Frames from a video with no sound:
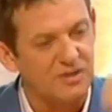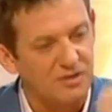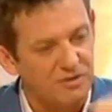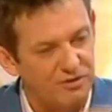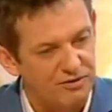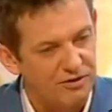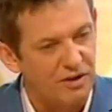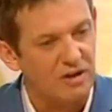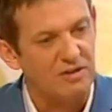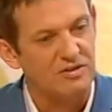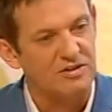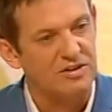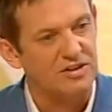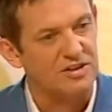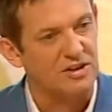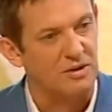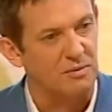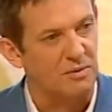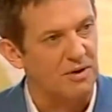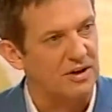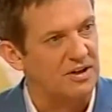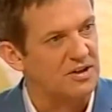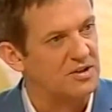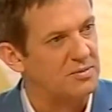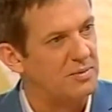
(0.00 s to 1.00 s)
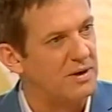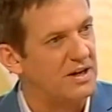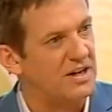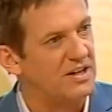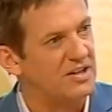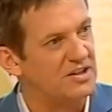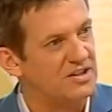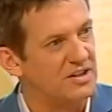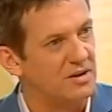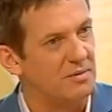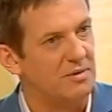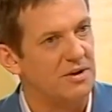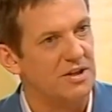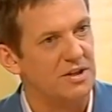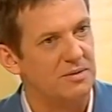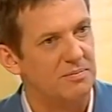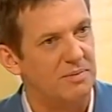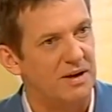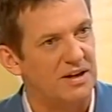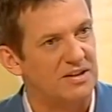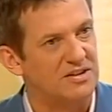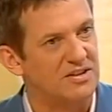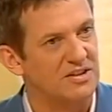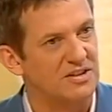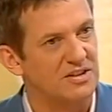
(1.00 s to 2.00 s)
on the phone to someone and speaking to someone in the
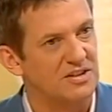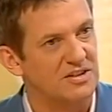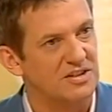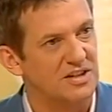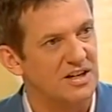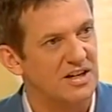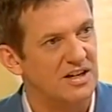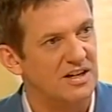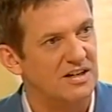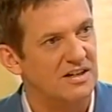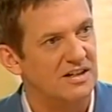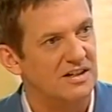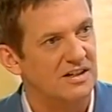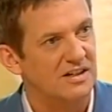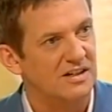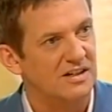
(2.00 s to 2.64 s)
passenger seat?